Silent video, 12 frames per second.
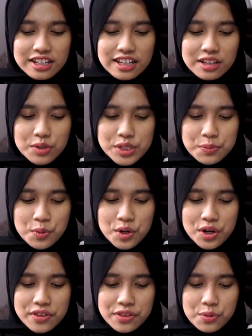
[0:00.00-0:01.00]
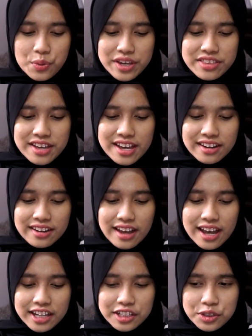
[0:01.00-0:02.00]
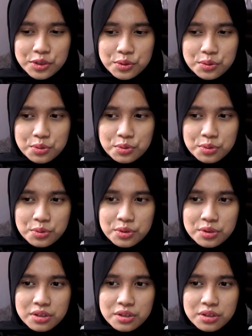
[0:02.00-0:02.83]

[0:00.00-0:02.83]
It was more on the way that I knew